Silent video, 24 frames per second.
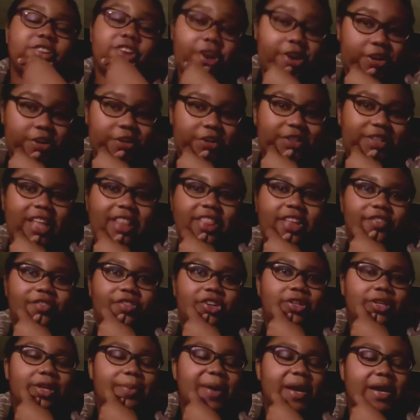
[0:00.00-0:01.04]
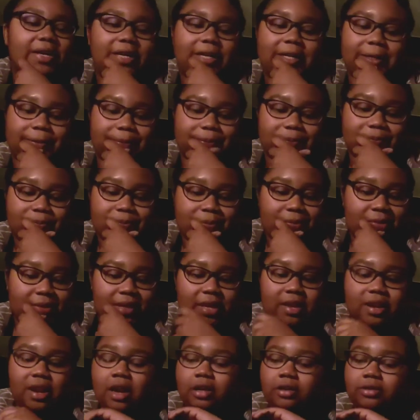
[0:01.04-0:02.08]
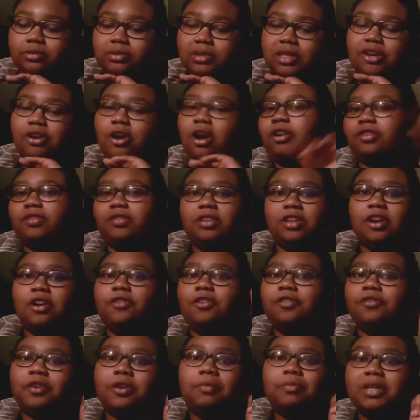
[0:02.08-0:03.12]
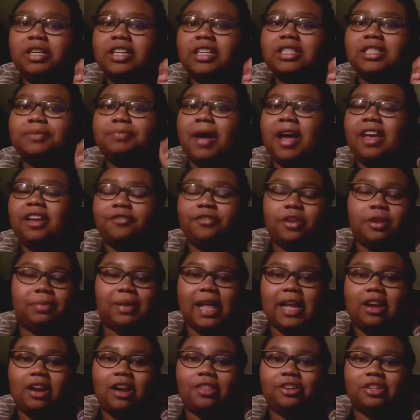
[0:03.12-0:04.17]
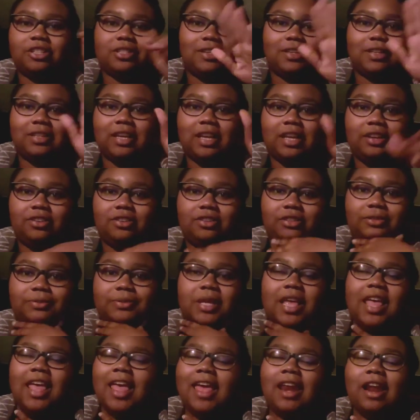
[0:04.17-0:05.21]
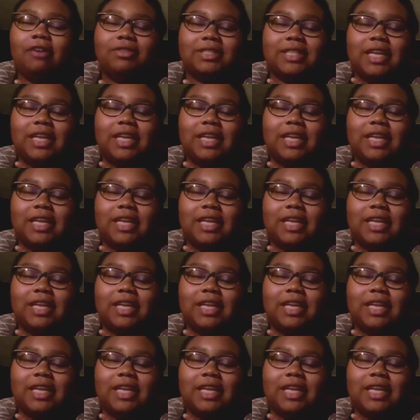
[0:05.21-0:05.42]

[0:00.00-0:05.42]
in an article that they wrote about here are a few books by a few Black authors on Kindle,